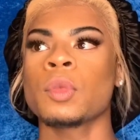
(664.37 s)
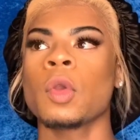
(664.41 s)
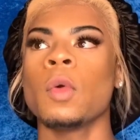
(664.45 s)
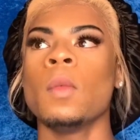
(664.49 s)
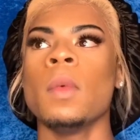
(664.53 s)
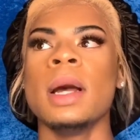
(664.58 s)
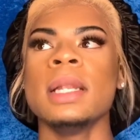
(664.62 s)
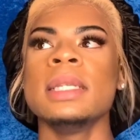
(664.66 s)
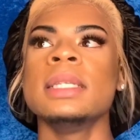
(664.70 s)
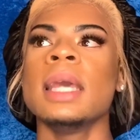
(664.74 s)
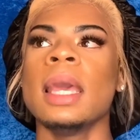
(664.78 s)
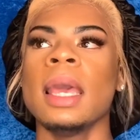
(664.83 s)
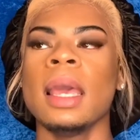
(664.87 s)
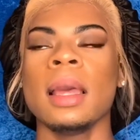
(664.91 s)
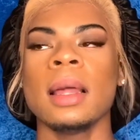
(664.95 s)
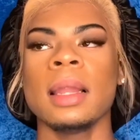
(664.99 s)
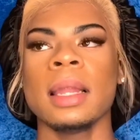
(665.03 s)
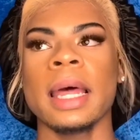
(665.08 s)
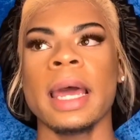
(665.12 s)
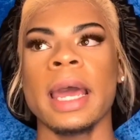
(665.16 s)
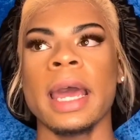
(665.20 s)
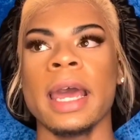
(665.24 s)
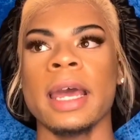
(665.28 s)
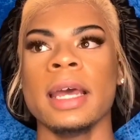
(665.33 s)
one day in
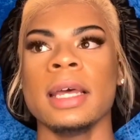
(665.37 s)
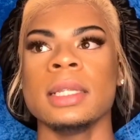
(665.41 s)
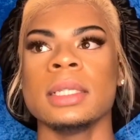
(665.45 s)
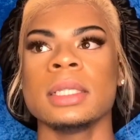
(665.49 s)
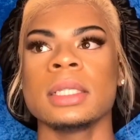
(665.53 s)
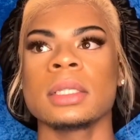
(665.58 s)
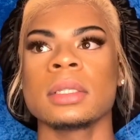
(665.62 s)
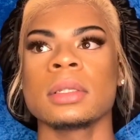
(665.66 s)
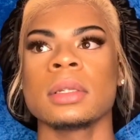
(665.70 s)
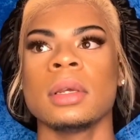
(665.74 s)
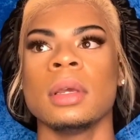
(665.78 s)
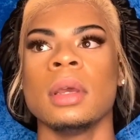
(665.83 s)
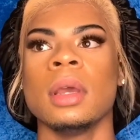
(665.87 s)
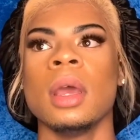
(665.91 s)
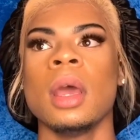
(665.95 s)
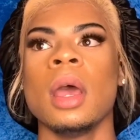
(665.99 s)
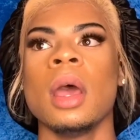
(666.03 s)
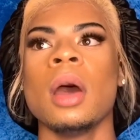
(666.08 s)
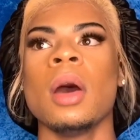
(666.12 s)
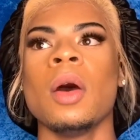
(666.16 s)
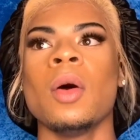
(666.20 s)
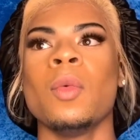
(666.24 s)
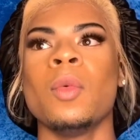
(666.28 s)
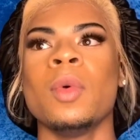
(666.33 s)
class
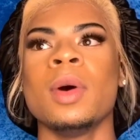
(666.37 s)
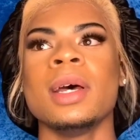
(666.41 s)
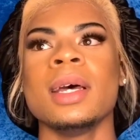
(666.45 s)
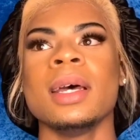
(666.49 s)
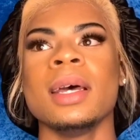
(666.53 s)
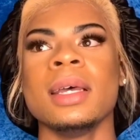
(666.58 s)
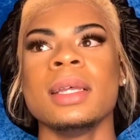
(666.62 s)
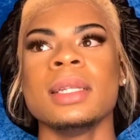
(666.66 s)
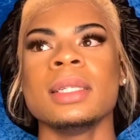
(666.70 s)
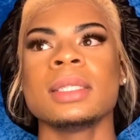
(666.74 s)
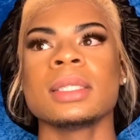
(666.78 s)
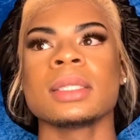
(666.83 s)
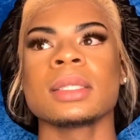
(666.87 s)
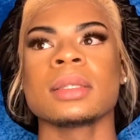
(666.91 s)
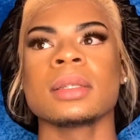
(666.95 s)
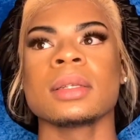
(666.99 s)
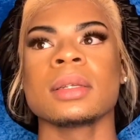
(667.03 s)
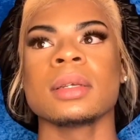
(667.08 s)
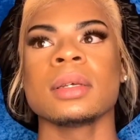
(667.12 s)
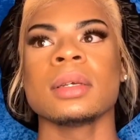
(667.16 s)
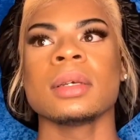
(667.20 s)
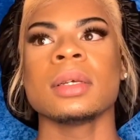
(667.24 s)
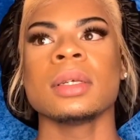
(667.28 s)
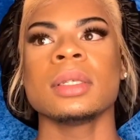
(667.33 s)
was
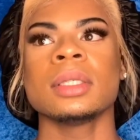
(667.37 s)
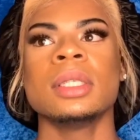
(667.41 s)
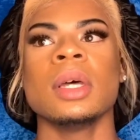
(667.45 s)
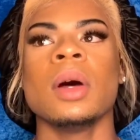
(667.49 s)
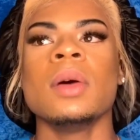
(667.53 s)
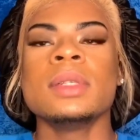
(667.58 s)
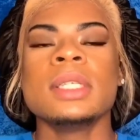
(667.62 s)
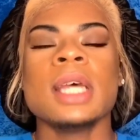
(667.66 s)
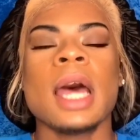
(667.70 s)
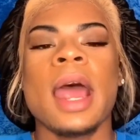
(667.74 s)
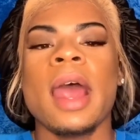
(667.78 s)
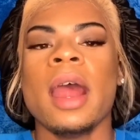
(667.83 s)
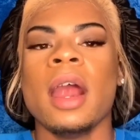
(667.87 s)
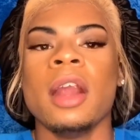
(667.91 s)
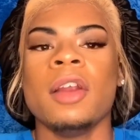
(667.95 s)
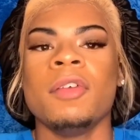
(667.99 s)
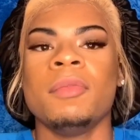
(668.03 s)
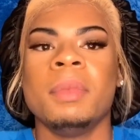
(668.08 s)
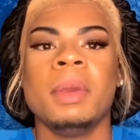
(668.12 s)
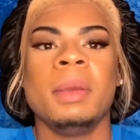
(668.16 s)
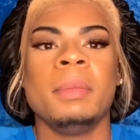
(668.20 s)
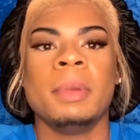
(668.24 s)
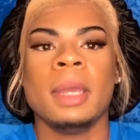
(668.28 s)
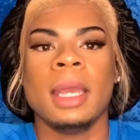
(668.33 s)
so tired
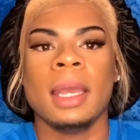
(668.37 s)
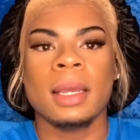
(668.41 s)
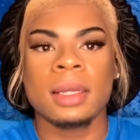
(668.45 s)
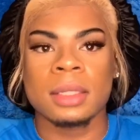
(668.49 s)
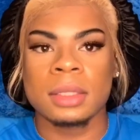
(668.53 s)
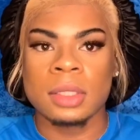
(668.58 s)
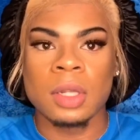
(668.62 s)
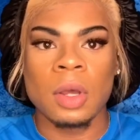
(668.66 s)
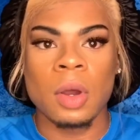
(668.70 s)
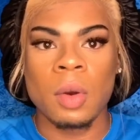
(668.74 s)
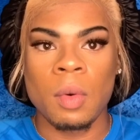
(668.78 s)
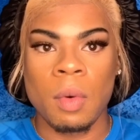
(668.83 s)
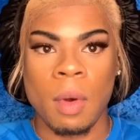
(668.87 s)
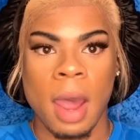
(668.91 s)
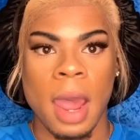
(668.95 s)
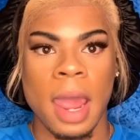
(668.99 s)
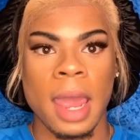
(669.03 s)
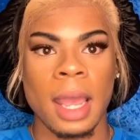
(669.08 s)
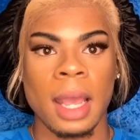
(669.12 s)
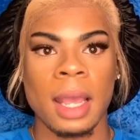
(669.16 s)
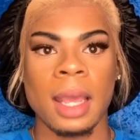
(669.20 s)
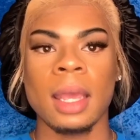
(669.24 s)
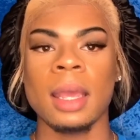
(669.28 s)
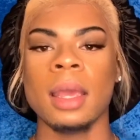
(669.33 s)
of me being so
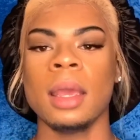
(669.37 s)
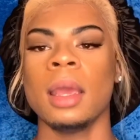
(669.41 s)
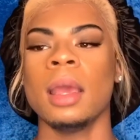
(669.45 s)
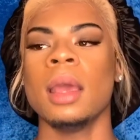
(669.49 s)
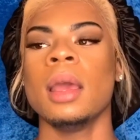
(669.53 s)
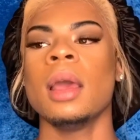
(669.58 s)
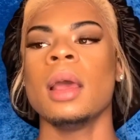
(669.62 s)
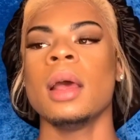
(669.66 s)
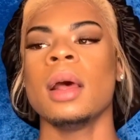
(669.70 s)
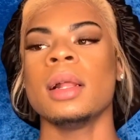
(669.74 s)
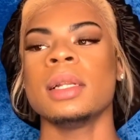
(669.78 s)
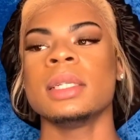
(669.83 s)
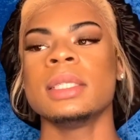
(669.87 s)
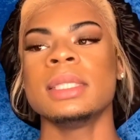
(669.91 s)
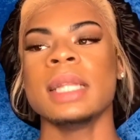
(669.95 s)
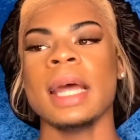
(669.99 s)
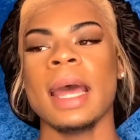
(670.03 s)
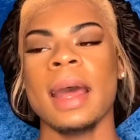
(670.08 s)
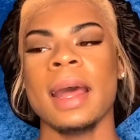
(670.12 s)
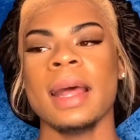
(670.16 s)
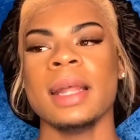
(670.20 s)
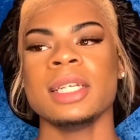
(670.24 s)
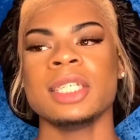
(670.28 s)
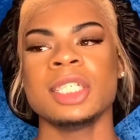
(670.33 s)
quiet
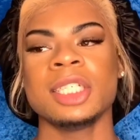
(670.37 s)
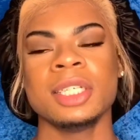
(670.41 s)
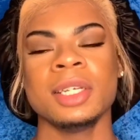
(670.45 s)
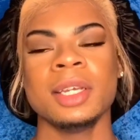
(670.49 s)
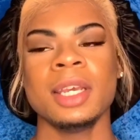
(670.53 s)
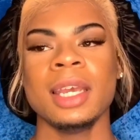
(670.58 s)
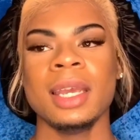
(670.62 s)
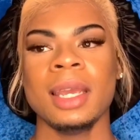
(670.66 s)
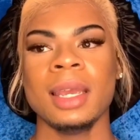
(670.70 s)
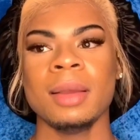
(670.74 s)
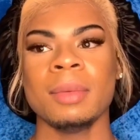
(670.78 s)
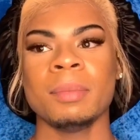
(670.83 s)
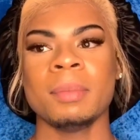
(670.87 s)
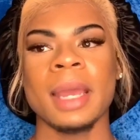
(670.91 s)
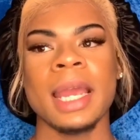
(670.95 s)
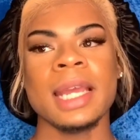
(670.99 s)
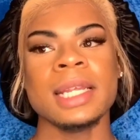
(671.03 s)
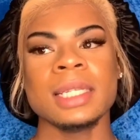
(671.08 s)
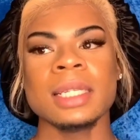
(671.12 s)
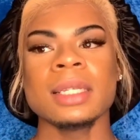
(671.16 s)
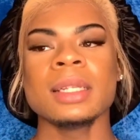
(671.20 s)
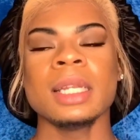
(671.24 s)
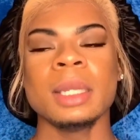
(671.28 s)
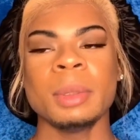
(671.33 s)
that she
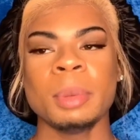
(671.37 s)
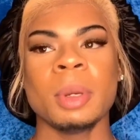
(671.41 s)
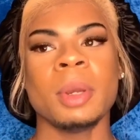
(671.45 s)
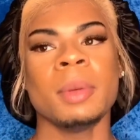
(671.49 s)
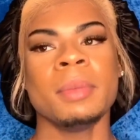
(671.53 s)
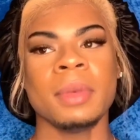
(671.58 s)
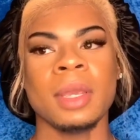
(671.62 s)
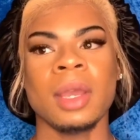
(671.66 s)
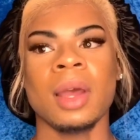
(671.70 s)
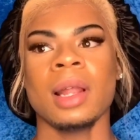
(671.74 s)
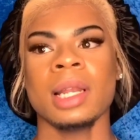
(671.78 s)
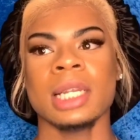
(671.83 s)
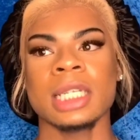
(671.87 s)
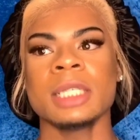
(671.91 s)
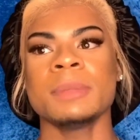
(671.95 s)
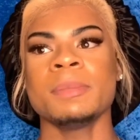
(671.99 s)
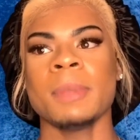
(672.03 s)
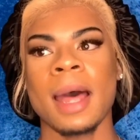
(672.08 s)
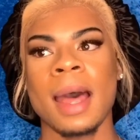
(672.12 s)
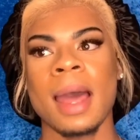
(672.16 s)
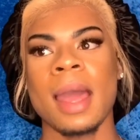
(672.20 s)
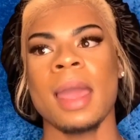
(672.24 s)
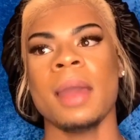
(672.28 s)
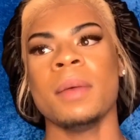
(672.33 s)
basically put me on the
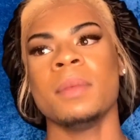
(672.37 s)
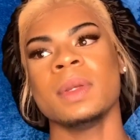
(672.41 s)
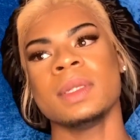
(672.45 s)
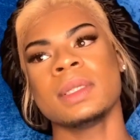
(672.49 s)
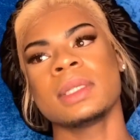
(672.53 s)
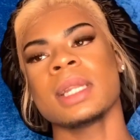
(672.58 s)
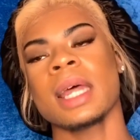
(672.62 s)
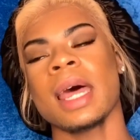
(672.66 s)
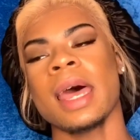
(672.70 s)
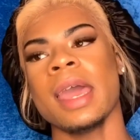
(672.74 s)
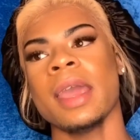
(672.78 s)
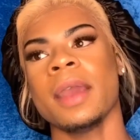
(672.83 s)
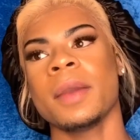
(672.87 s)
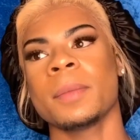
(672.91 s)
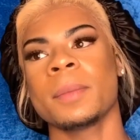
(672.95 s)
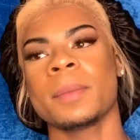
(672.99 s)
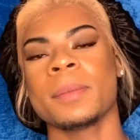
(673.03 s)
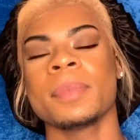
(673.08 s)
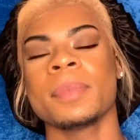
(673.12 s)
spot and was like,